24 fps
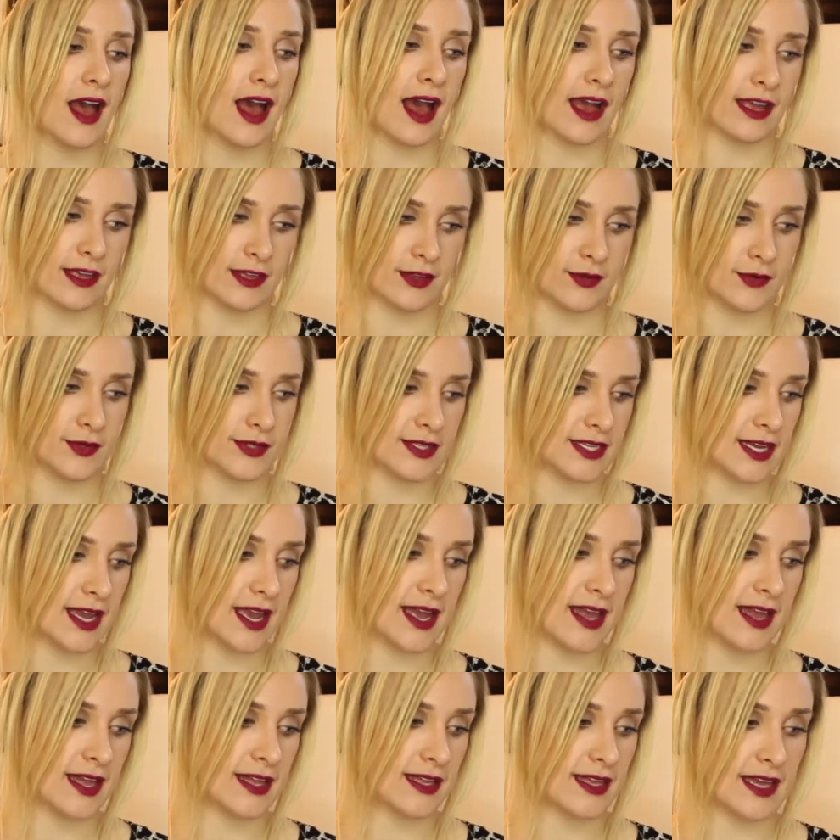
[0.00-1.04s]
I used
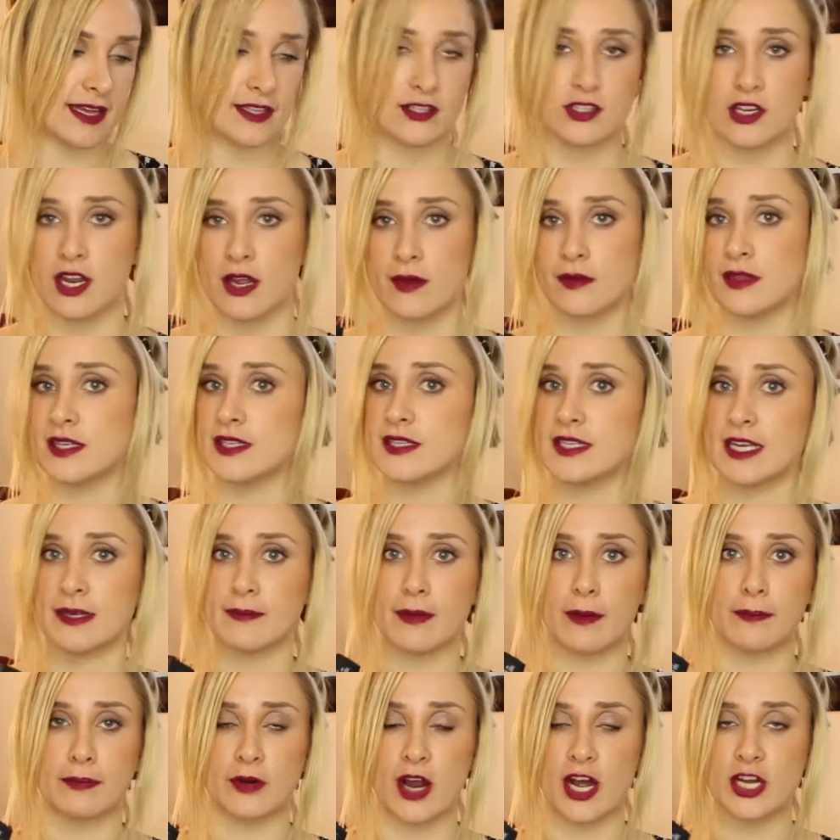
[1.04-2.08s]
it yesterday with the
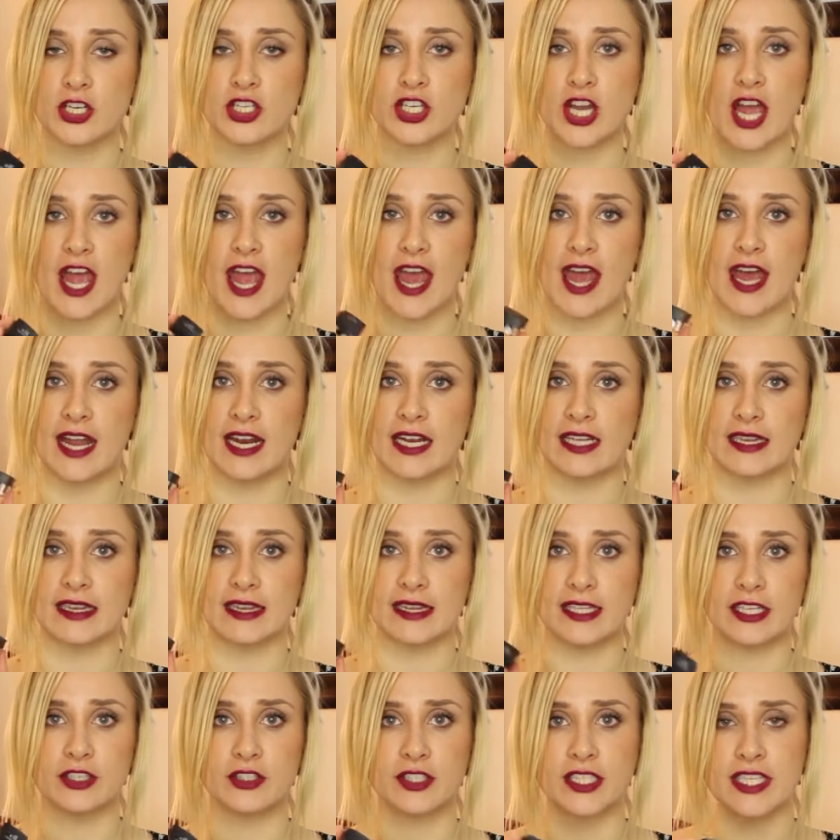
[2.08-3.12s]
Sigma brush and
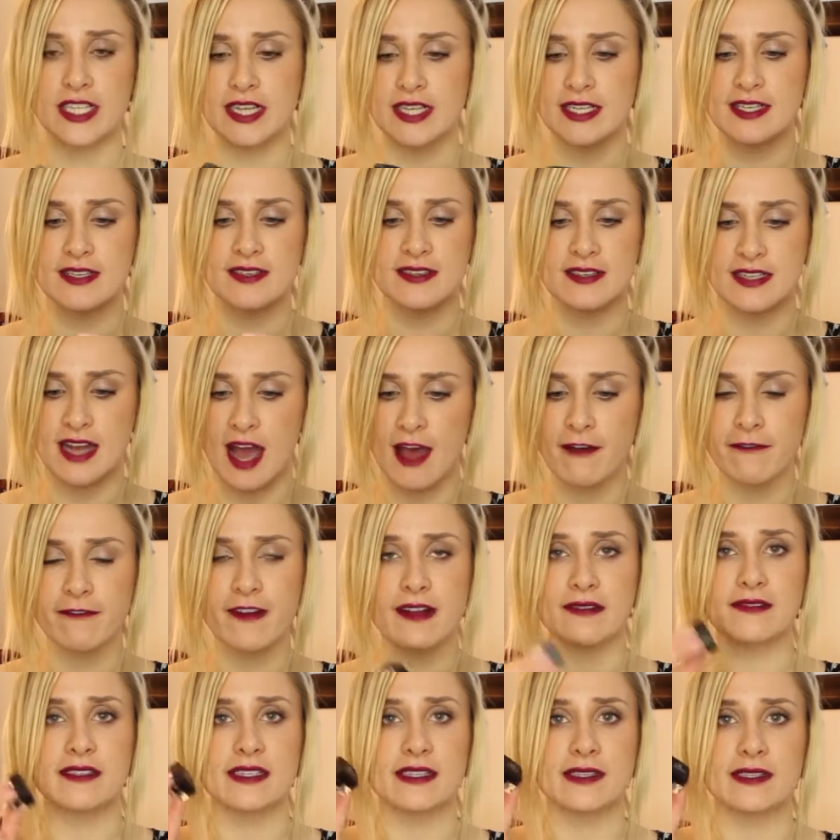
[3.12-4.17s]
literally this stuff
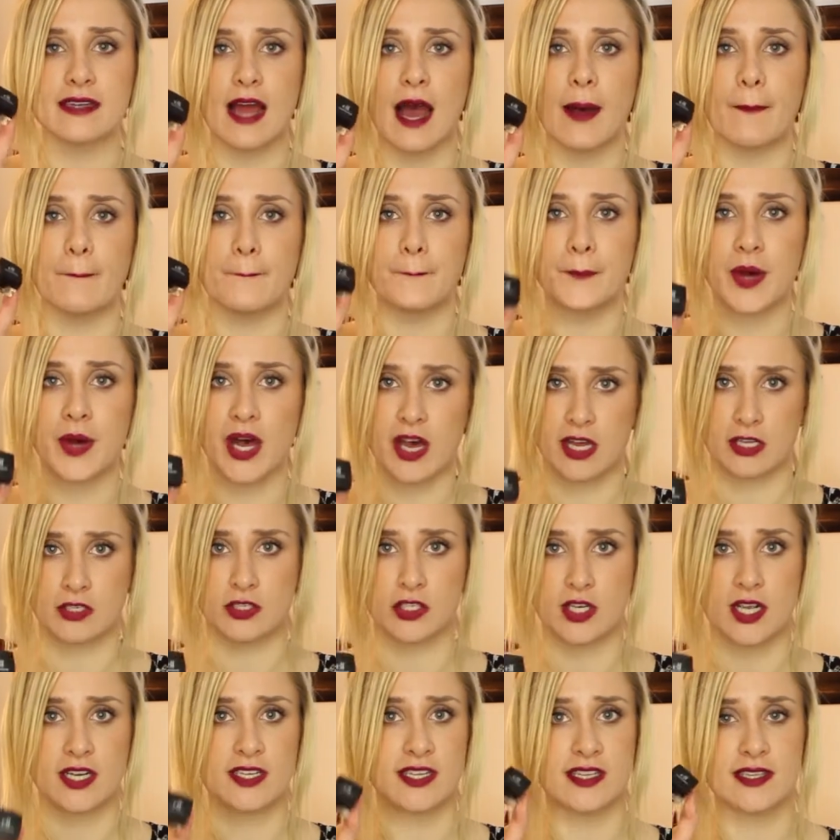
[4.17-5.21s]
does not
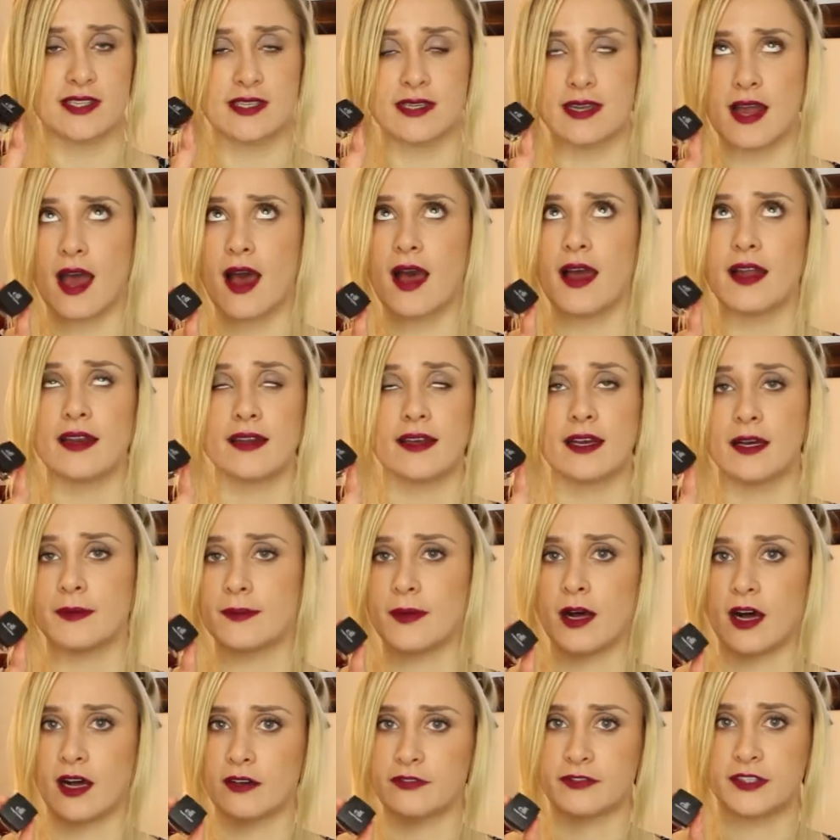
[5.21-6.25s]
budge. It does not come
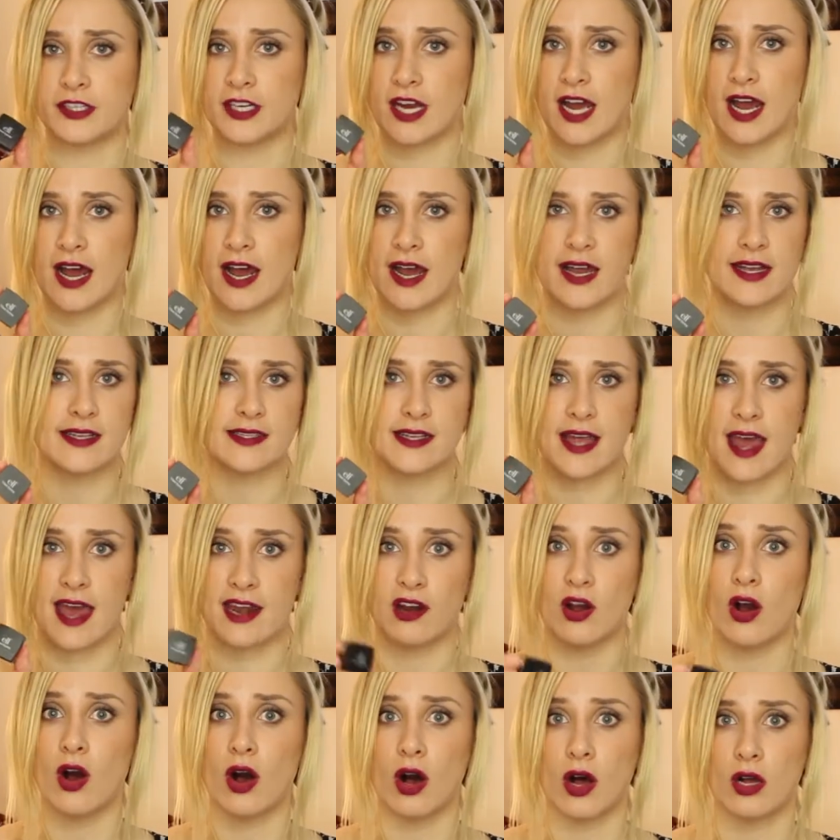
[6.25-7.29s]
off your eyes
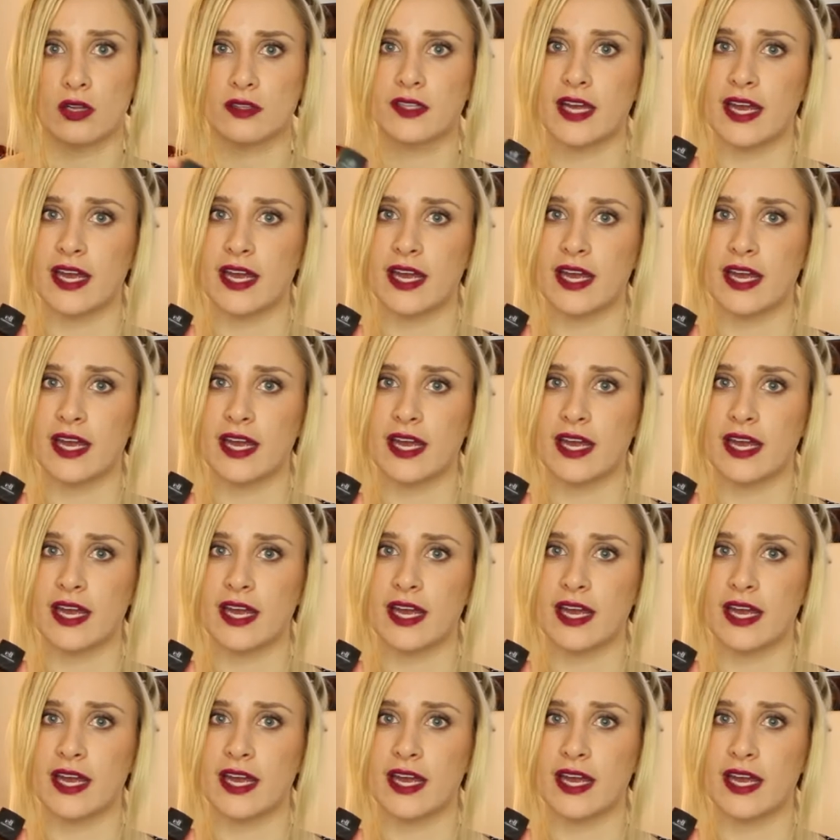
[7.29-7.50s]
at all.